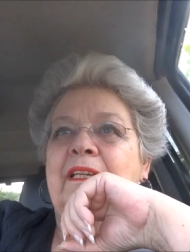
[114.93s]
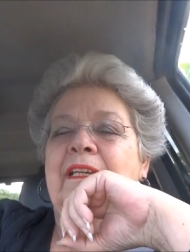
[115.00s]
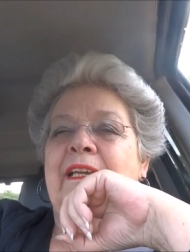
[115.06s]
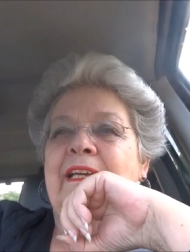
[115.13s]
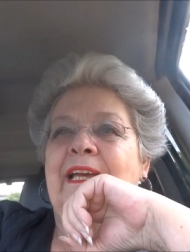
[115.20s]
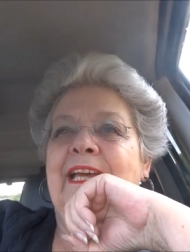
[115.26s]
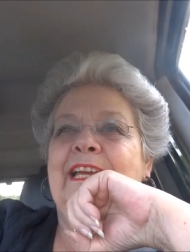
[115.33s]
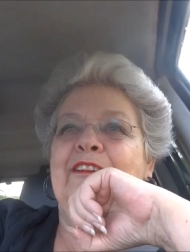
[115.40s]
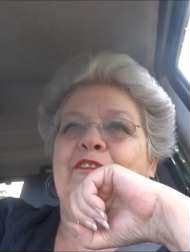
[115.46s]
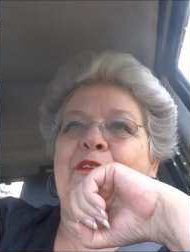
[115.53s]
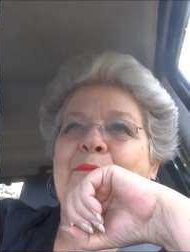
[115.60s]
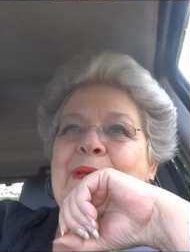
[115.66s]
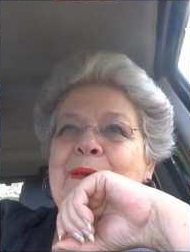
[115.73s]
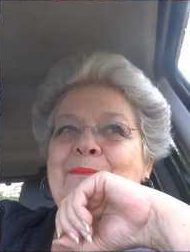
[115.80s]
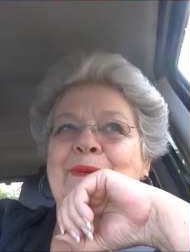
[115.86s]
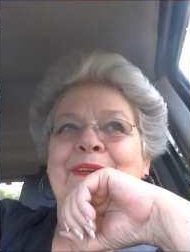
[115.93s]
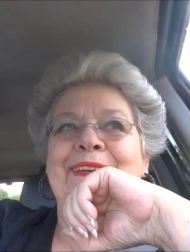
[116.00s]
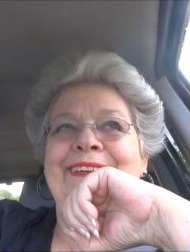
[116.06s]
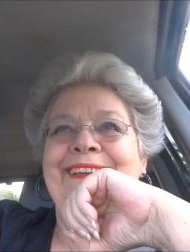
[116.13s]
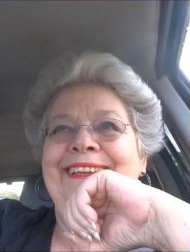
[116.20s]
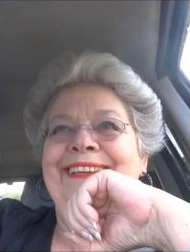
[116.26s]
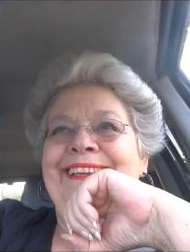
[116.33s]
Uh, I can remember
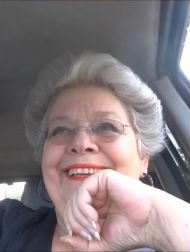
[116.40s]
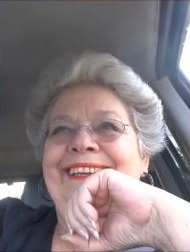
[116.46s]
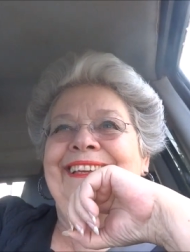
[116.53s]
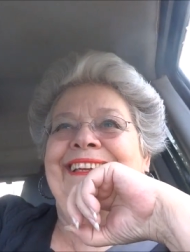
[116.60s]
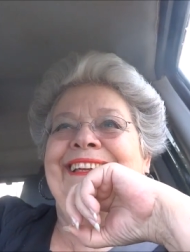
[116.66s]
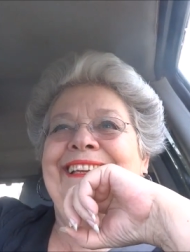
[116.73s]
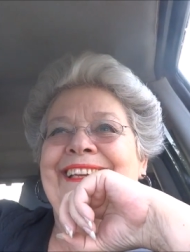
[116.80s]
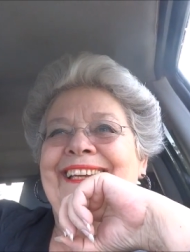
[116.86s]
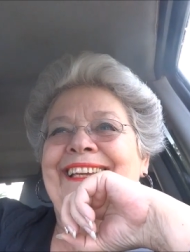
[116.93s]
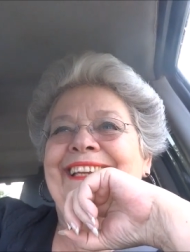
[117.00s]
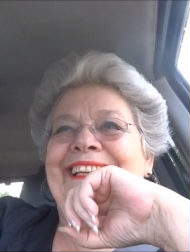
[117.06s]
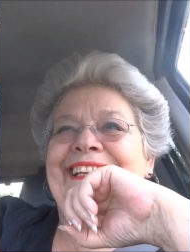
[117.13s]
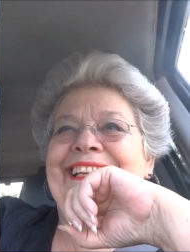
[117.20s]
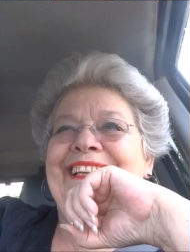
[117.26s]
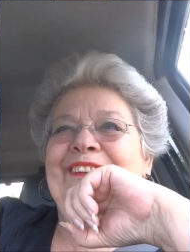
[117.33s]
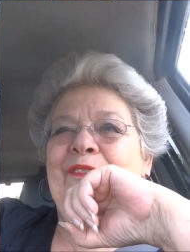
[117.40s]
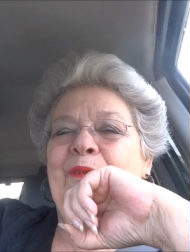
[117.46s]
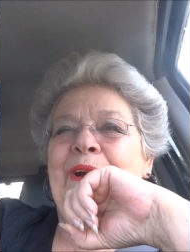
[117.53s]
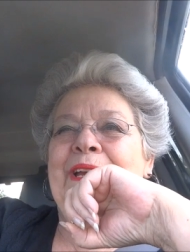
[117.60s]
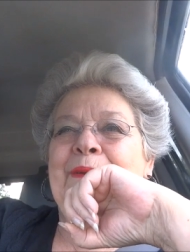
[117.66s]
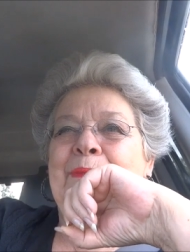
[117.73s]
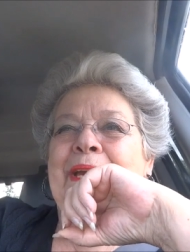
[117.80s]

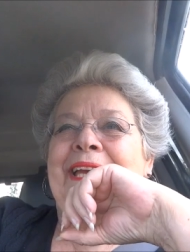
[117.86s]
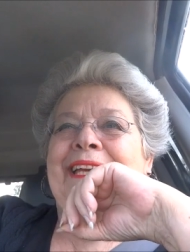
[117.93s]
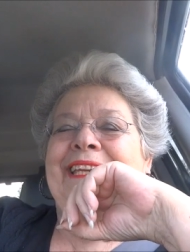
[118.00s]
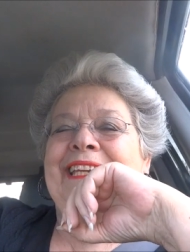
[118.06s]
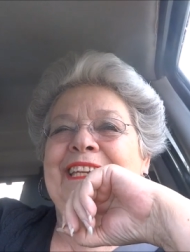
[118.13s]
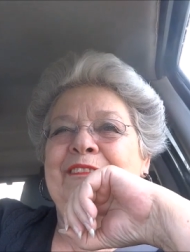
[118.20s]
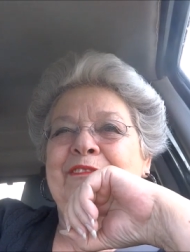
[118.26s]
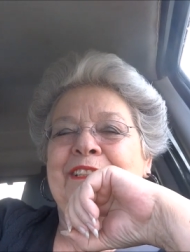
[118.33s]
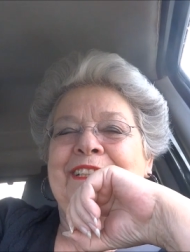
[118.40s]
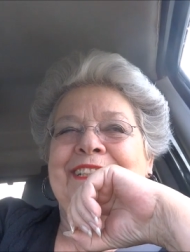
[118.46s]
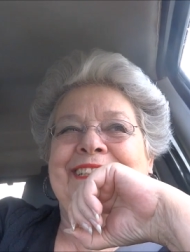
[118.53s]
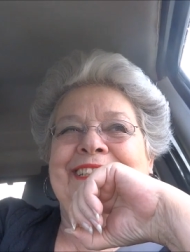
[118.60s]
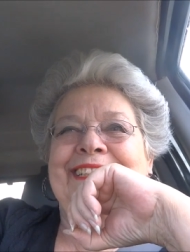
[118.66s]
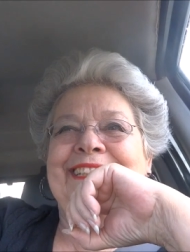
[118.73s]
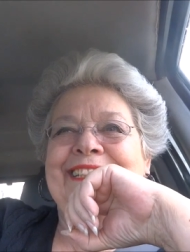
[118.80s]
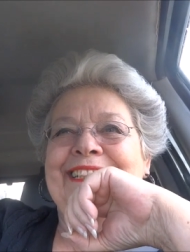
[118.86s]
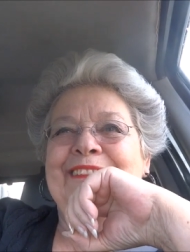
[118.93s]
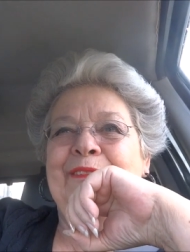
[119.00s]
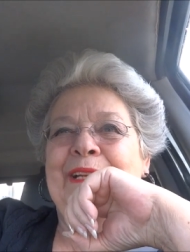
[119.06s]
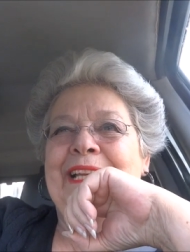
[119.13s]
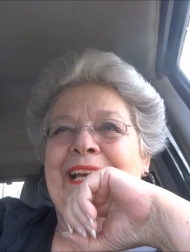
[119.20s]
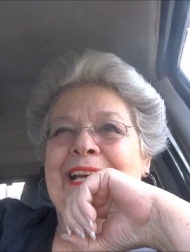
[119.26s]
way back even
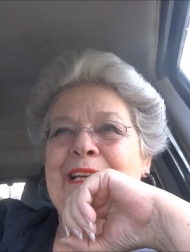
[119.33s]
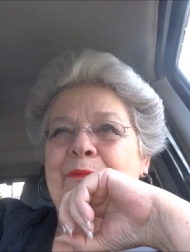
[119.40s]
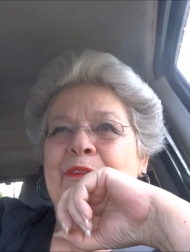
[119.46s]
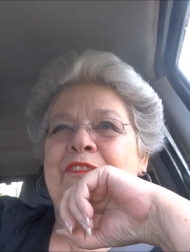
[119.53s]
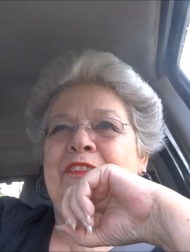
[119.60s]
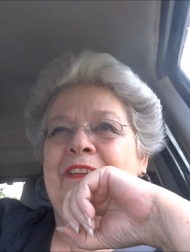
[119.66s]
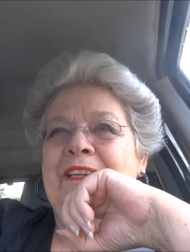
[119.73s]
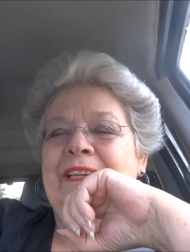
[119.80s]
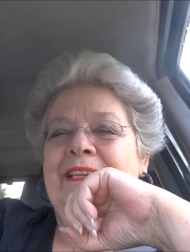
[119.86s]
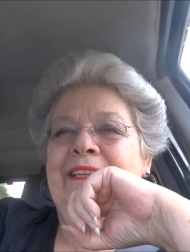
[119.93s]
when I was a